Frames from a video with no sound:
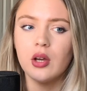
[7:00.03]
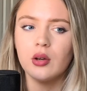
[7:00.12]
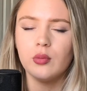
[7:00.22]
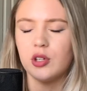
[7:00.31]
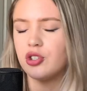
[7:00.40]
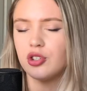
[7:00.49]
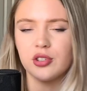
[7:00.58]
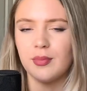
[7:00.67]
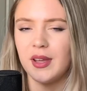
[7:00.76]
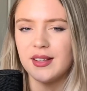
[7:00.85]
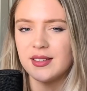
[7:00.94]
which just
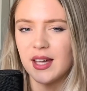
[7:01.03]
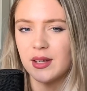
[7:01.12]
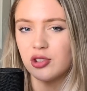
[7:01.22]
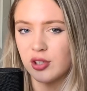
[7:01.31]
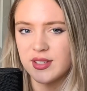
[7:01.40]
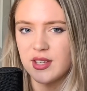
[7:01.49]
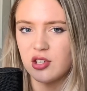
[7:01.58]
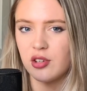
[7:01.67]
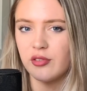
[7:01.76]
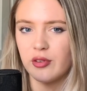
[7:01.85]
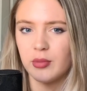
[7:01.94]
means that
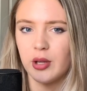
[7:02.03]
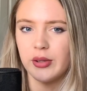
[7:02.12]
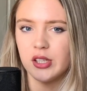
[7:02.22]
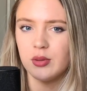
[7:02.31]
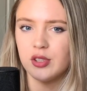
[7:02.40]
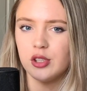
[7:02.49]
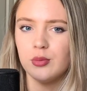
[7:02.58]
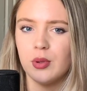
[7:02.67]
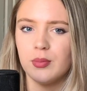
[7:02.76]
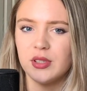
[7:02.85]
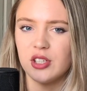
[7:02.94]
transition from going to a
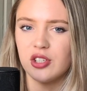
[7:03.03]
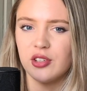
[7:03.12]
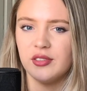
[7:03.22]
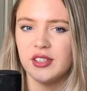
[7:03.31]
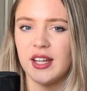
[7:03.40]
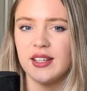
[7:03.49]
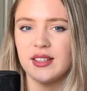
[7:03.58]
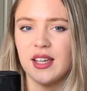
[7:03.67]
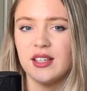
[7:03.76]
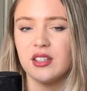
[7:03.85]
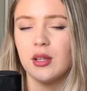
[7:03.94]
superposition of states
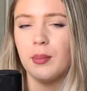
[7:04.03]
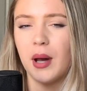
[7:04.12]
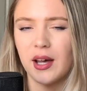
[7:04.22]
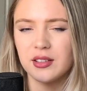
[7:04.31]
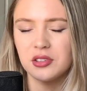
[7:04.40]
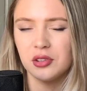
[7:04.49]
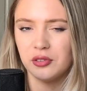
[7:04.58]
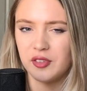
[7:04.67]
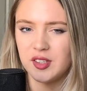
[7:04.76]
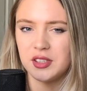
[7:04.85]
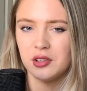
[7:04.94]
into the particle
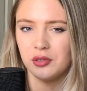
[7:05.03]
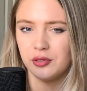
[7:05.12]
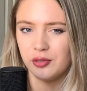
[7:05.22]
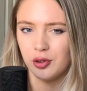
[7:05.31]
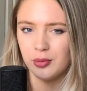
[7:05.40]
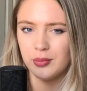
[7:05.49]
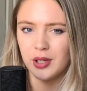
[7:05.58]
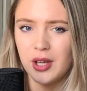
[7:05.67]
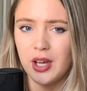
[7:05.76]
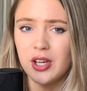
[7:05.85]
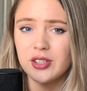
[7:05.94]
physical form.
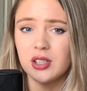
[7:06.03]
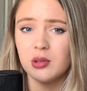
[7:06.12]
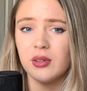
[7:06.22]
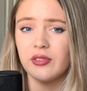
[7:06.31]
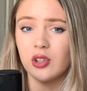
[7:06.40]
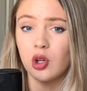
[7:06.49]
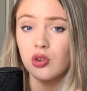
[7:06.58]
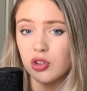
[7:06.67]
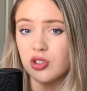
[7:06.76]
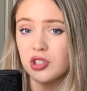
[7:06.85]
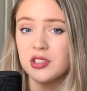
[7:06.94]
So if
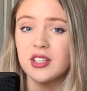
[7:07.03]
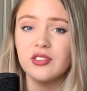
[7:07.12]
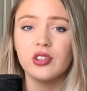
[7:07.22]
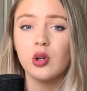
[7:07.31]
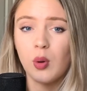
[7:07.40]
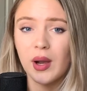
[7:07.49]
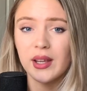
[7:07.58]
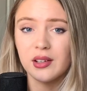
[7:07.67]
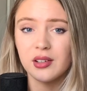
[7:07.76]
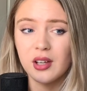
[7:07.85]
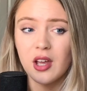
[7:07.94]
consciousness is
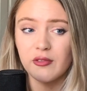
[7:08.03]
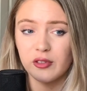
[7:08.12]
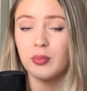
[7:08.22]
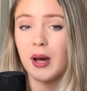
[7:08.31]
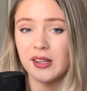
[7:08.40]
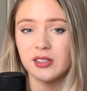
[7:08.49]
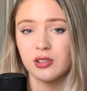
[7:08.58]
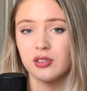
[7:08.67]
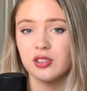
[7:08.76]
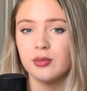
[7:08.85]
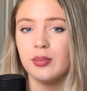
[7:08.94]
required for
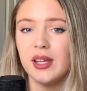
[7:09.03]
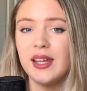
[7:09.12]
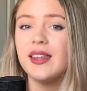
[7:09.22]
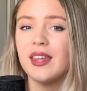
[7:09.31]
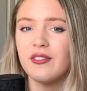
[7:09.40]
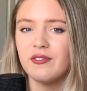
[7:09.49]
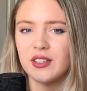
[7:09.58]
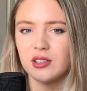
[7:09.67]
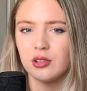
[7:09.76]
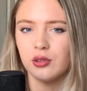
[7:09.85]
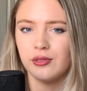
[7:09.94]
particles to be in their
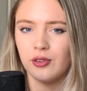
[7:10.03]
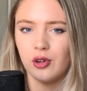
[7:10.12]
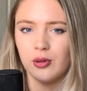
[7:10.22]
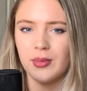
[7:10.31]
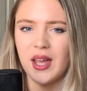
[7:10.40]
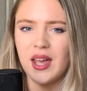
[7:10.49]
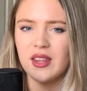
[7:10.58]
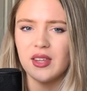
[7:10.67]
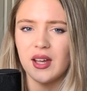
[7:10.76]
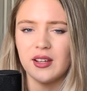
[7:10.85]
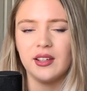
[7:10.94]
physical form,
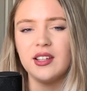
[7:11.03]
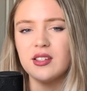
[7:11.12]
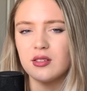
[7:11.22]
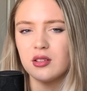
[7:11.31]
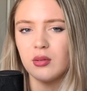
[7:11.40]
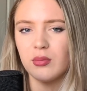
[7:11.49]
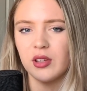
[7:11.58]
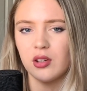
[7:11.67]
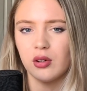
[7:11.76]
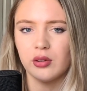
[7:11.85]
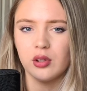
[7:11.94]
then it leads to something
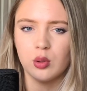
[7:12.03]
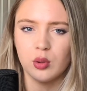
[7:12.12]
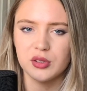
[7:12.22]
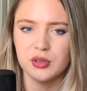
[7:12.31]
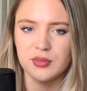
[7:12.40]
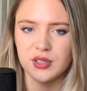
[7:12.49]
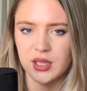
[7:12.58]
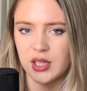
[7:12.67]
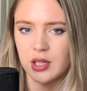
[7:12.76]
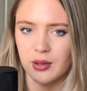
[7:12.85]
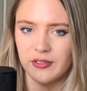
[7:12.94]
called the quantum
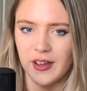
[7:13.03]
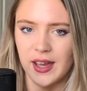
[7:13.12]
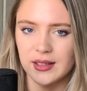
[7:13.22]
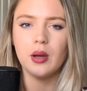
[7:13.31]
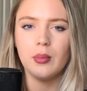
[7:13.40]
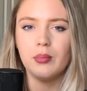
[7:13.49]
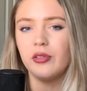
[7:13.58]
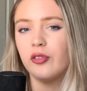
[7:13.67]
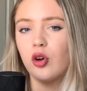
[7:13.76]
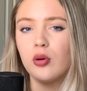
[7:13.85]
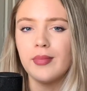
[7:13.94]
Zeno effect.
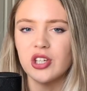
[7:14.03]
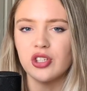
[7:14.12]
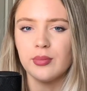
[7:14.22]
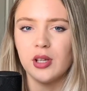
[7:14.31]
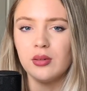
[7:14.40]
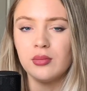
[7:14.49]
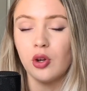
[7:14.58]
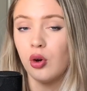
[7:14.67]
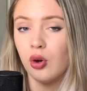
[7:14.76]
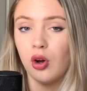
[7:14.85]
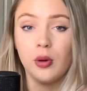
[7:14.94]
Before measurement
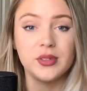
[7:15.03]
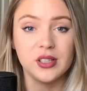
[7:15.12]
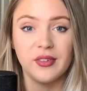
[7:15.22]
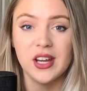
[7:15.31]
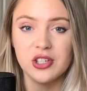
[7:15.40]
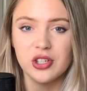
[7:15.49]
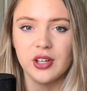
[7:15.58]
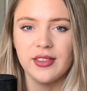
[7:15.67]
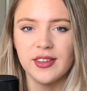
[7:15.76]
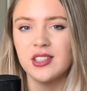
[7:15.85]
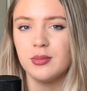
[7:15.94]
or observation
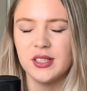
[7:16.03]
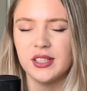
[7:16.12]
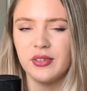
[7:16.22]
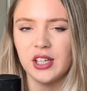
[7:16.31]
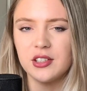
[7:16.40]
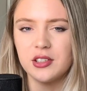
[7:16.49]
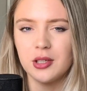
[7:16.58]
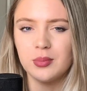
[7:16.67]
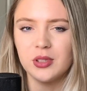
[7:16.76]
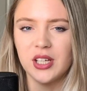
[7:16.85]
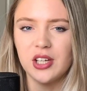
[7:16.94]
in this specific
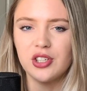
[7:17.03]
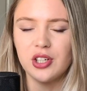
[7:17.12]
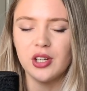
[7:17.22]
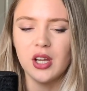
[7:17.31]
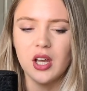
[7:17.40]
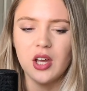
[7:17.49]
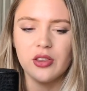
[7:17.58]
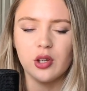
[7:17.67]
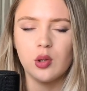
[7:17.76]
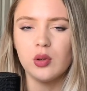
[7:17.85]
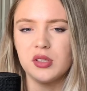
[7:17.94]
interpretation, the
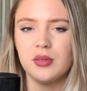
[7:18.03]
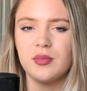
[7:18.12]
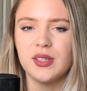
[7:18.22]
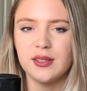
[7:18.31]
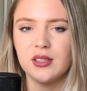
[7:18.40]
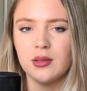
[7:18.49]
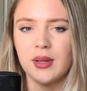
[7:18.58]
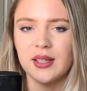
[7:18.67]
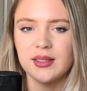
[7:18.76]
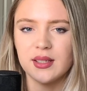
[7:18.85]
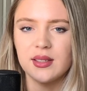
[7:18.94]
quantum system
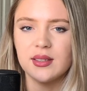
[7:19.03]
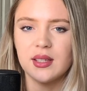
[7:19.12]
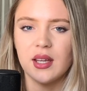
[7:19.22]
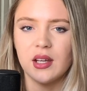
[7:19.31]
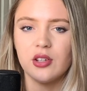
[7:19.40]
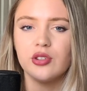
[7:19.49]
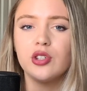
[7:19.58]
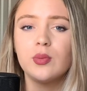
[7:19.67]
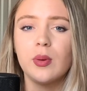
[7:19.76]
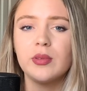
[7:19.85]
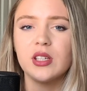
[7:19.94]
exists in a
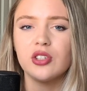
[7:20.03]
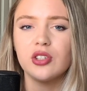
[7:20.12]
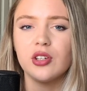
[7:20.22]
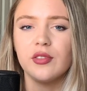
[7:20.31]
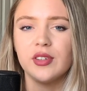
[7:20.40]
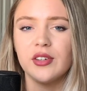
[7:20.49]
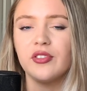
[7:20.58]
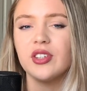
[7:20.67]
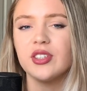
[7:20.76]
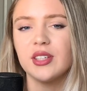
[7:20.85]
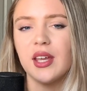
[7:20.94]
superposition of
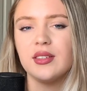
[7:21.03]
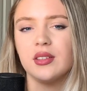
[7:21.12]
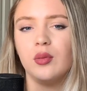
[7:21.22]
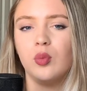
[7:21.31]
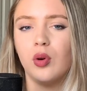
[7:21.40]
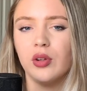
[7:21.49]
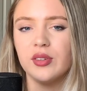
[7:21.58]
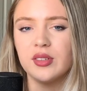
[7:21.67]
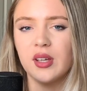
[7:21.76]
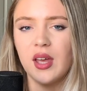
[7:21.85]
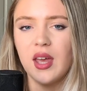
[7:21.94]
different states at
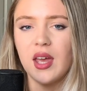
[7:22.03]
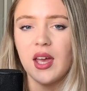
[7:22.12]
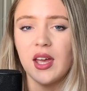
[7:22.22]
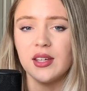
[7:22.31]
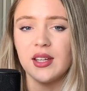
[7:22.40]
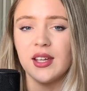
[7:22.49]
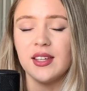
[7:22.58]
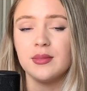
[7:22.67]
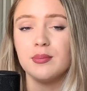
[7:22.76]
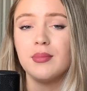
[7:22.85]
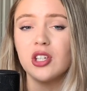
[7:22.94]
once. And it is
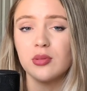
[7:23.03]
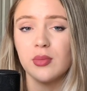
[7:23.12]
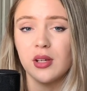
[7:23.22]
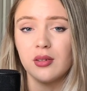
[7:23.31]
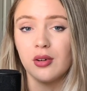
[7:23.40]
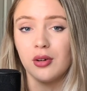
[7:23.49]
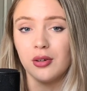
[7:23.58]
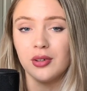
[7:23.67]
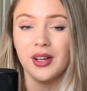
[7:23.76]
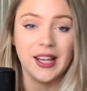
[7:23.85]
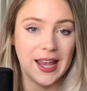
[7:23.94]
measurement,
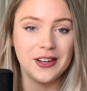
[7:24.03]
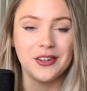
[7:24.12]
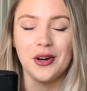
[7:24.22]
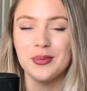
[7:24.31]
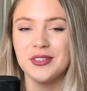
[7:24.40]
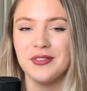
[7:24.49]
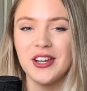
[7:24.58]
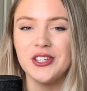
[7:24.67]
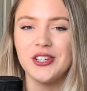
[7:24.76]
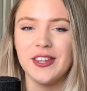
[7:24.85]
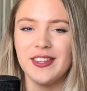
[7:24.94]
or again,
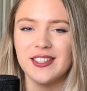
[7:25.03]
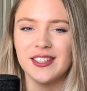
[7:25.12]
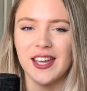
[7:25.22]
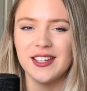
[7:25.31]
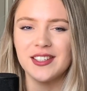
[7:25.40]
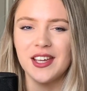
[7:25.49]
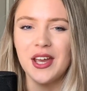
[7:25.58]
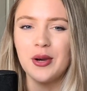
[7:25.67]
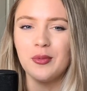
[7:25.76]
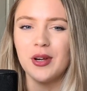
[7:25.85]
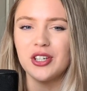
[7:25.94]
observation in this case,
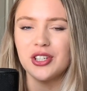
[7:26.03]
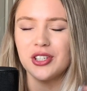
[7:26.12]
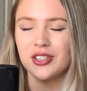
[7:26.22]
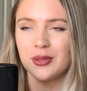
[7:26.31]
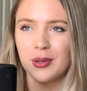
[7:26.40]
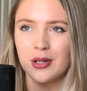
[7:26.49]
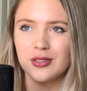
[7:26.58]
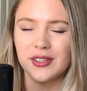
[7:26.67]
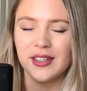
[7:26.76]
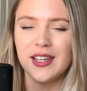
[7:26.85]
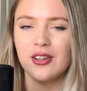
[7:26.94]
which
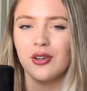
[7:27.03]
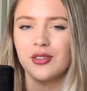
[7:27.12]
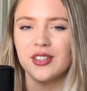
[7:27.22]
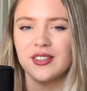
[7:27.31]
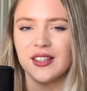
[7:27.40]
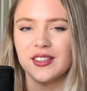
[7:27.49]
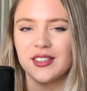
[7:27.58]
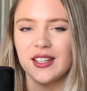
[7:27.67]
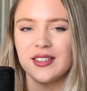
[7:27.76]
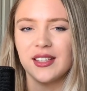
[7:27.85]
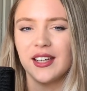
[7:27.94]
supposedly causes that
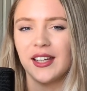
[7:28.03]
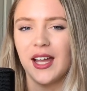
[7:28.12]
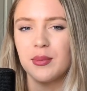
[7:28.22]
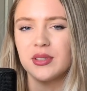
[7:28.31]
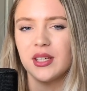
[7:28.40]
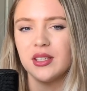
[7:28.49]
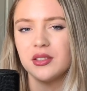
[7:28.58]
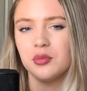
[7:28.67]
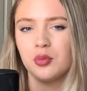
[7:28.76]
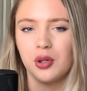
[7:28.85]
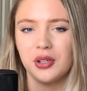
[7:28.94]
state to collapse into
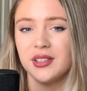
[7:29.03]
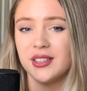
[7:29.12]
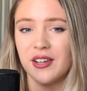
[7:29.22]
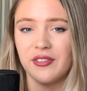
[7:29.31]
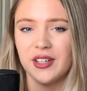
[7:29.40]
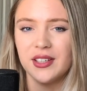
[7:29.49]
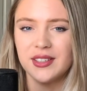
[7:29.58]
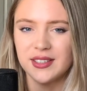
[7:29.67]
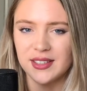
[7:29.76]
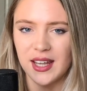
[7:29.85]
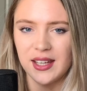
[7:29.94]
one definite
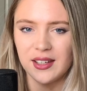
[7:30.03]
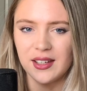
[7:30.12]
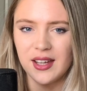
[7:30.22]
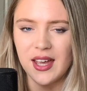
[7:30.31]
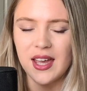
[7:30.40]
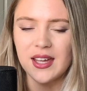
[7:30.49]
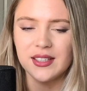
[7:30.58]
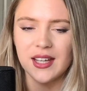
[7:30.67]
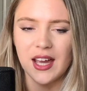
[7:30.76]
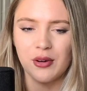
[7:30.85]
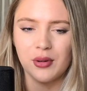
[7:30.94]
state.
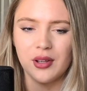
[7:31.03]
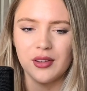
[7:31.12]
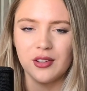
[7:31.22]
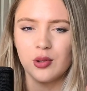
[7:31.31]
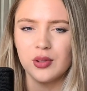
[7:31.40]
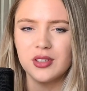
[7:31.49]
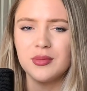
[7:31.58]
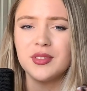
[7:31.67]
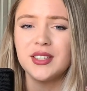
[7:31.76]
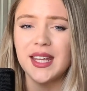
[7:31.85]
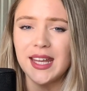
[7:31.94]
Now, the quantum
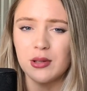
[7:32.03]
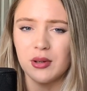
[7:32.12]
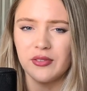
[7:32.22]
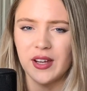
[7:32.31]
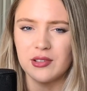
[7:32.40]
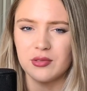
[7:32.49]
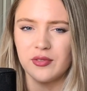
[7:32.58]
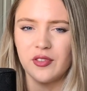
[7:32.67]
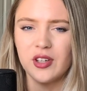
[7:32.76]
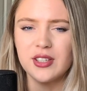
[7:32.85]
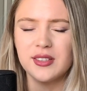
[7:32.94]
Zeno effect
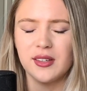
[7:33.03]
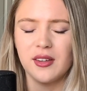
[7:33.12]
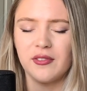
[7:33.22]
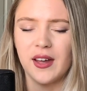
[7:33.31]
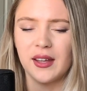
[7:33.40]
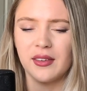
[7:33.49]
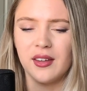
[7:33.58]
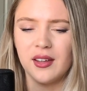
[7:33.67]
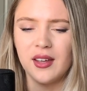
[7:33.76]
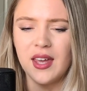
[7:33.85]
refers to the fact that